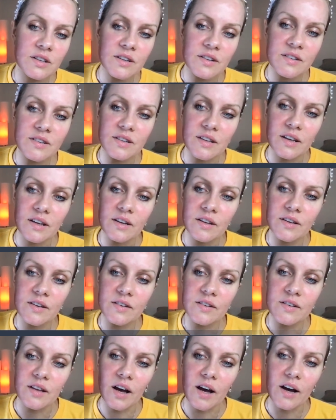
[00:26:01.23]
this
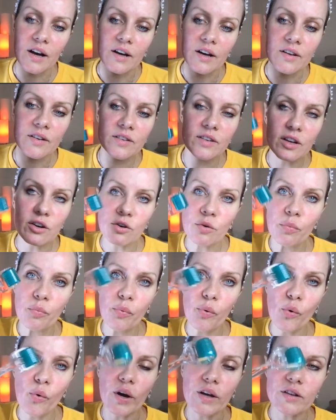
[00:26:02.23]
is
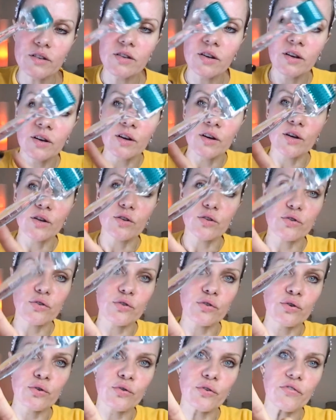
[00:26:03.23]

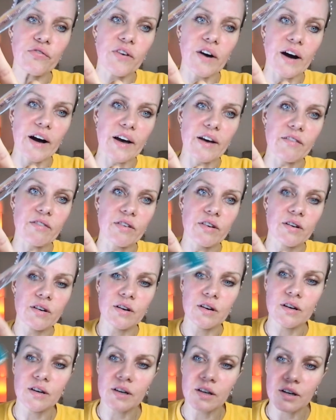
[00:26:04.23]
0.25.
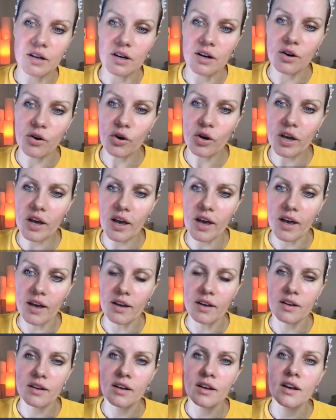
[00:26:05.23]

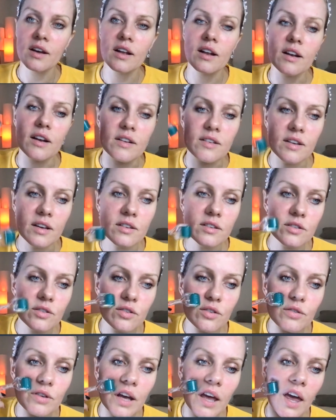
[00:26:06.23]
Okay, let's get
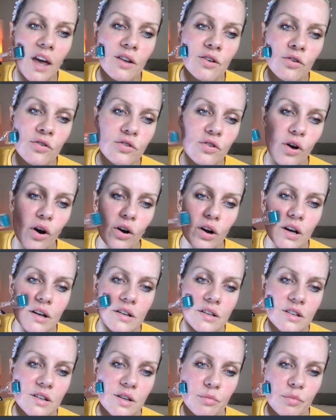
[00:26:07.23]
into. Can you talk a
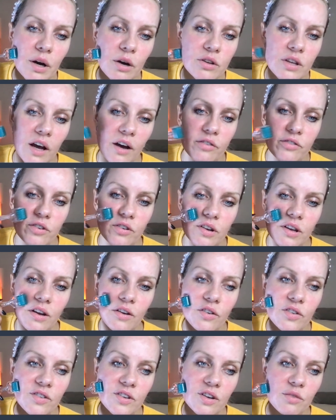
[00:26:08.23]
little about
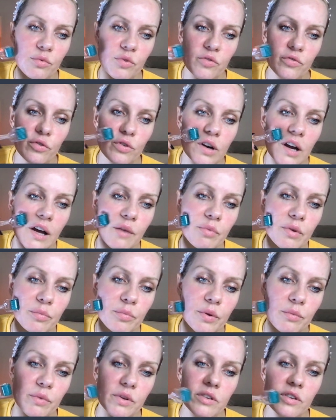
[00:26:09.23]
aftercare serums for
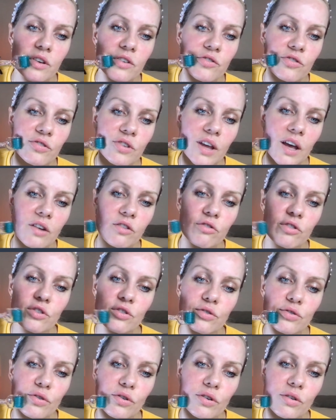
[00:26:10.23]
hyperpigmentation? Can
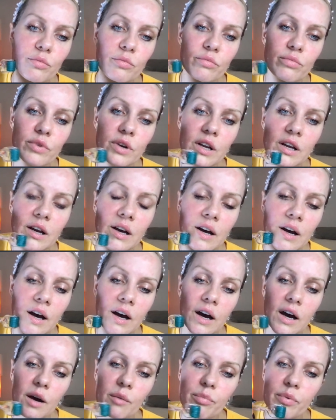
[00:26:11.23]
retinol bring
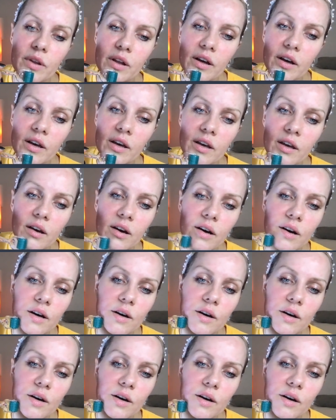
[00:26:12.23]
apply